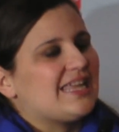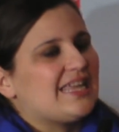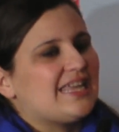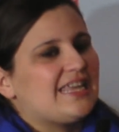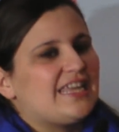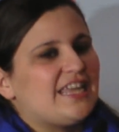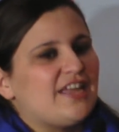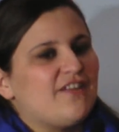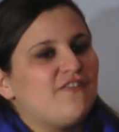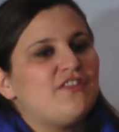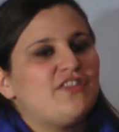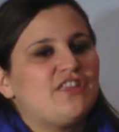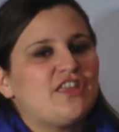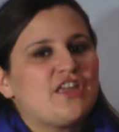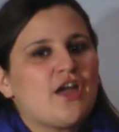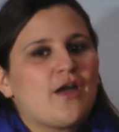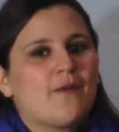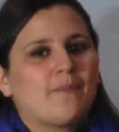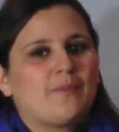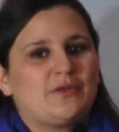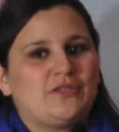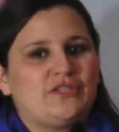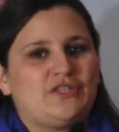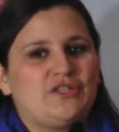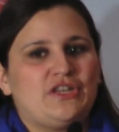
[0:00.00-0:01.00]
Given the
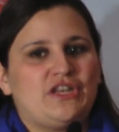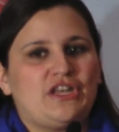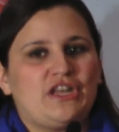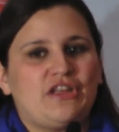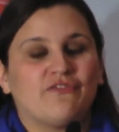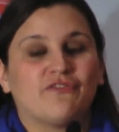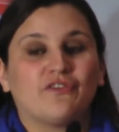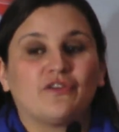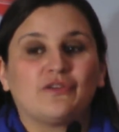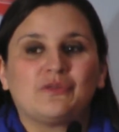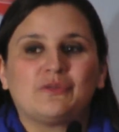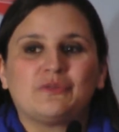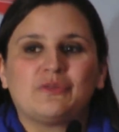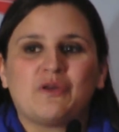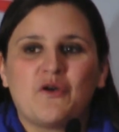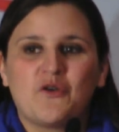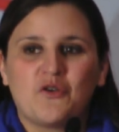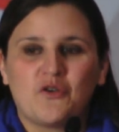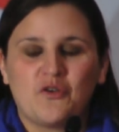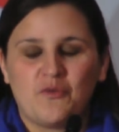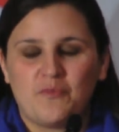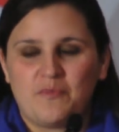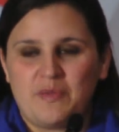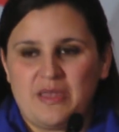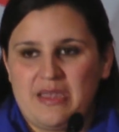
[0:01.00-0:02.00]
opportunity for
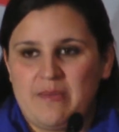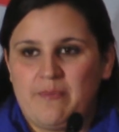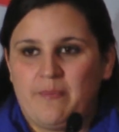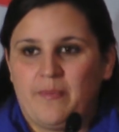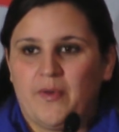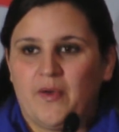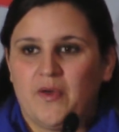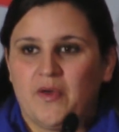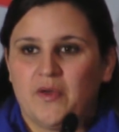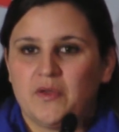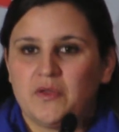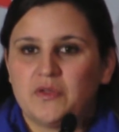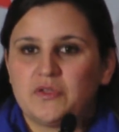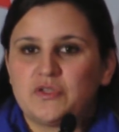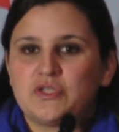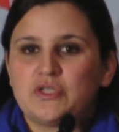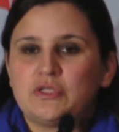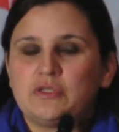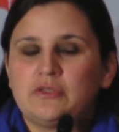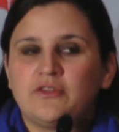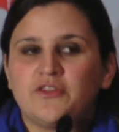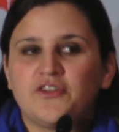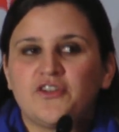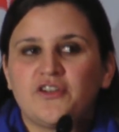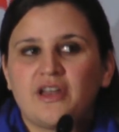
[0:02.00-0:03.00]
local people to
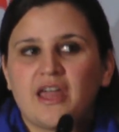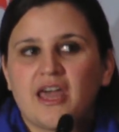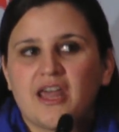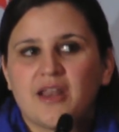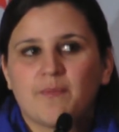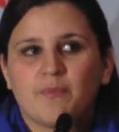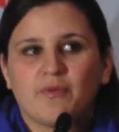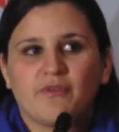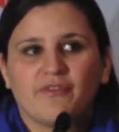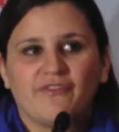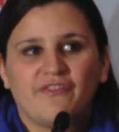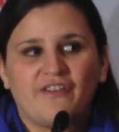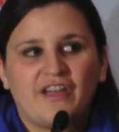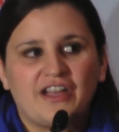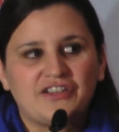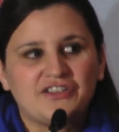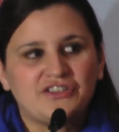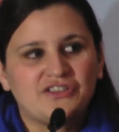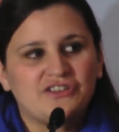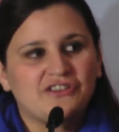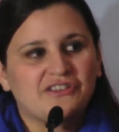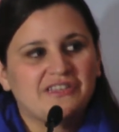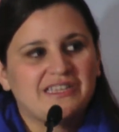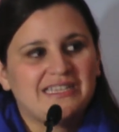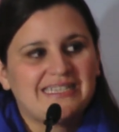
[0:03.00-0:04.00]
learn how to
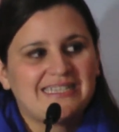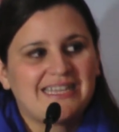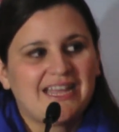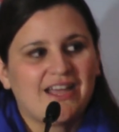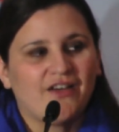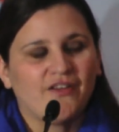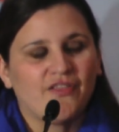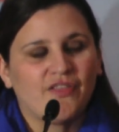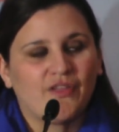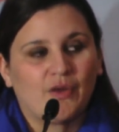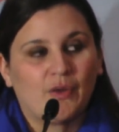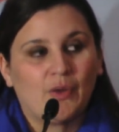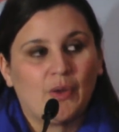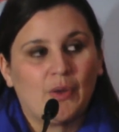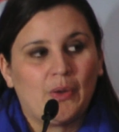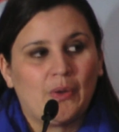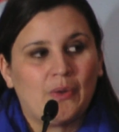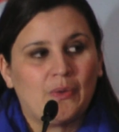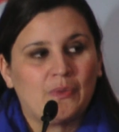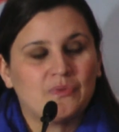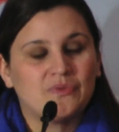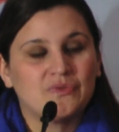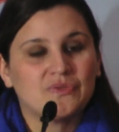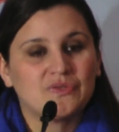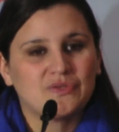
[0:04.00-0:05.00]
professionally tell their
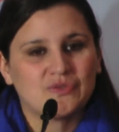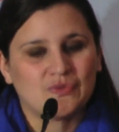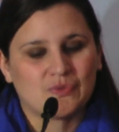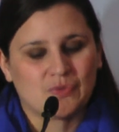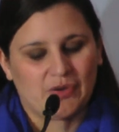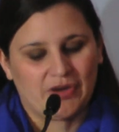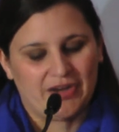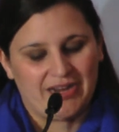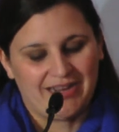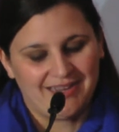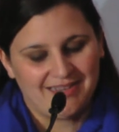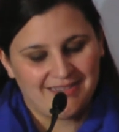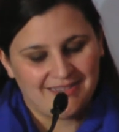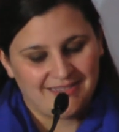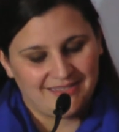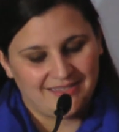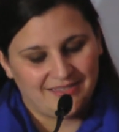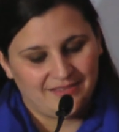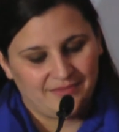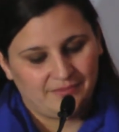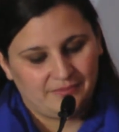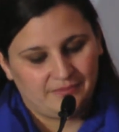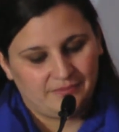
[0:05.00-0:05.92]
own stories,